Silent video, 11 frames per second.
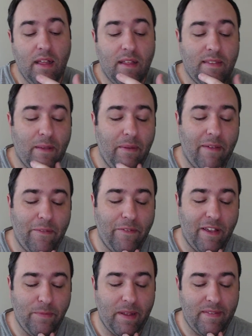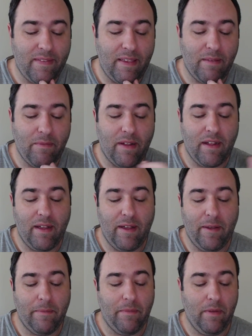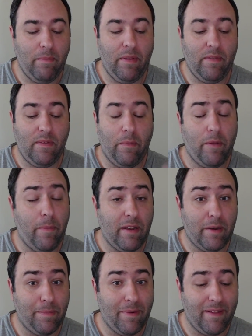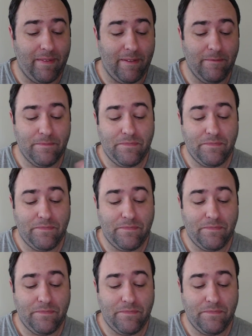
so we have a flashback scene where um I mean so we go back to the present,